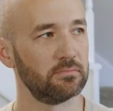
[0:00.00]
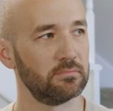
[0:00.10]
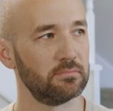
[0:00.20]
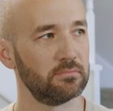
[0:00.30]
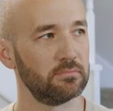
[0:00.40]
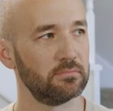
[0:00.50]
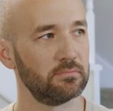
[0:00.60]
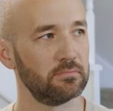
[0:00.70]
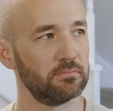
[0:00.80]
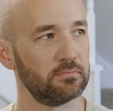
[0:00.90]

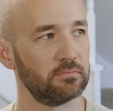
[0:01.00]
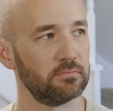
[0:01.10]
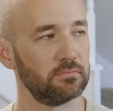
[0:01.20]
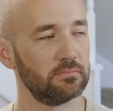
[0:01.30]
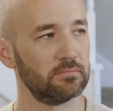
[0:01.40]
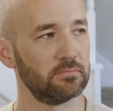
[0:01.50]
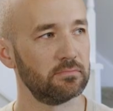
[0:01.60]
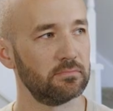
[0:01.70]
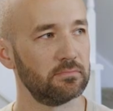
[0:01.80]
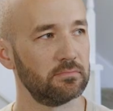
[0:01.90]

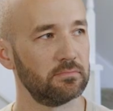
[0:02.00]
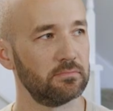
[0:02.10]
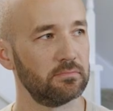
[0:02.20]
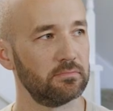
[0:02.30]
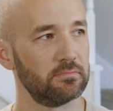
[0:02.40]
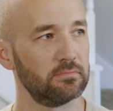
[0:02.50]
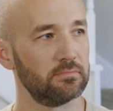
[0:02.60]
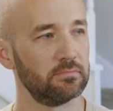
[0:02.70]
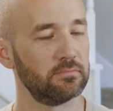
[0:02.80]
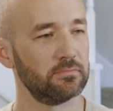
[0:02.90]

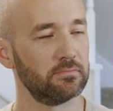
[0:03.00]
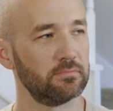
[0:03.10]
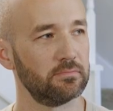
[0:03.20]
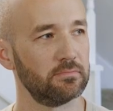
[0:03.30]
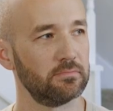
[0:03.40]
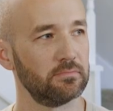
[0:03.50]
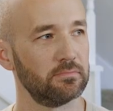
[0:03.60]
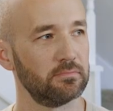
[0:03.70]
(silent)